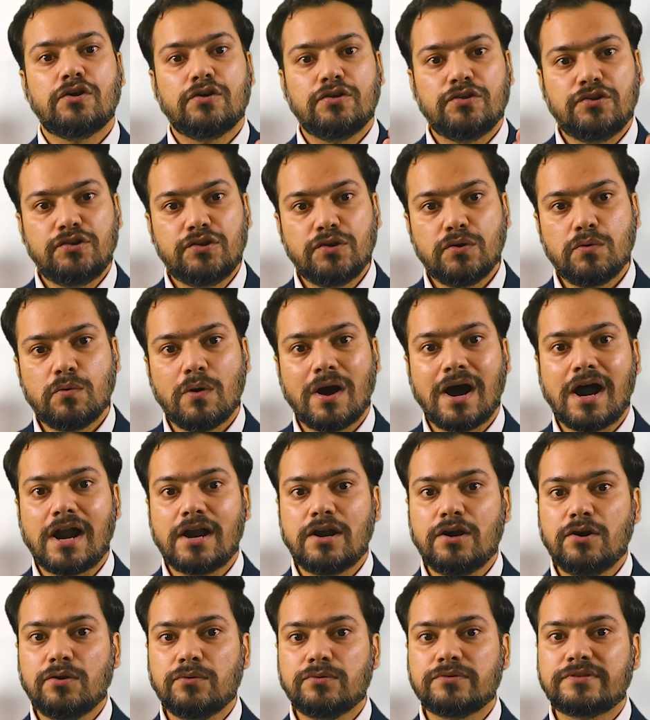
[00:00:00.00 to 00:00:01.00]
you are
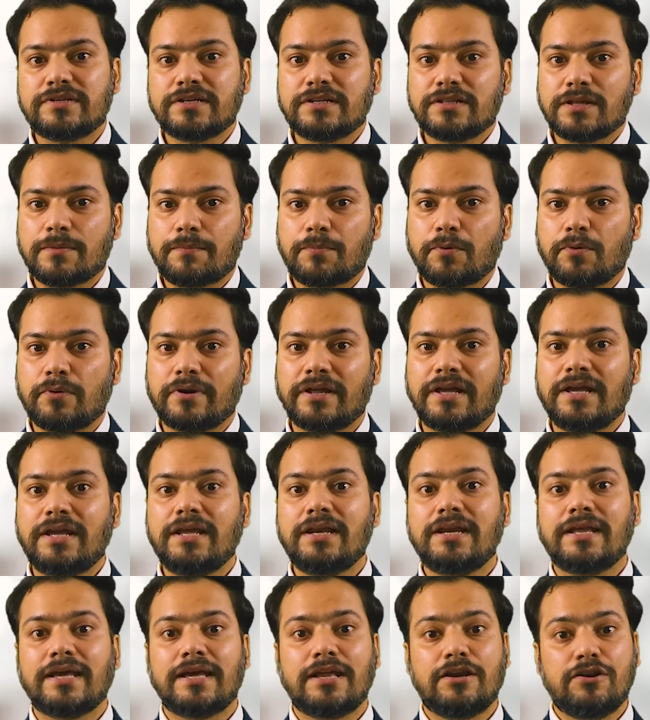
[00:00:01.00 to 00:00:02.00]
losing the
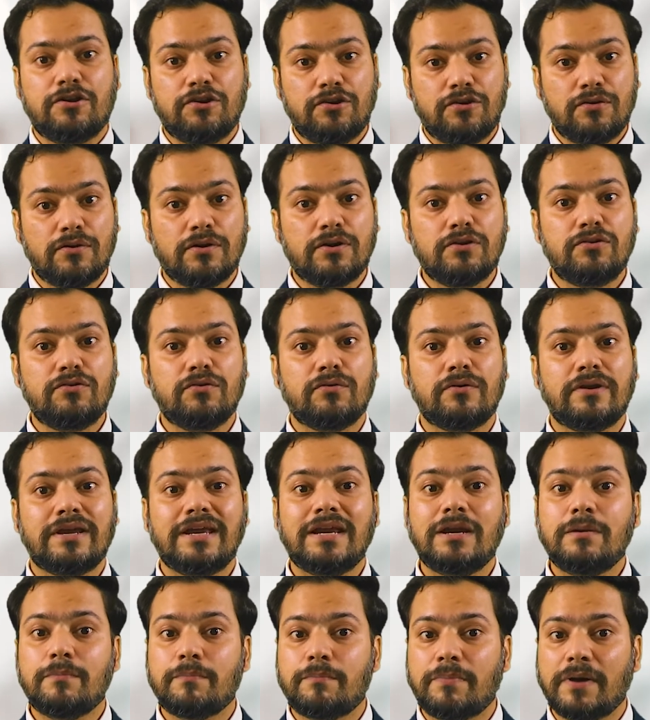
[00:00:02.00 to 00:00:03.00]
protein in your urine,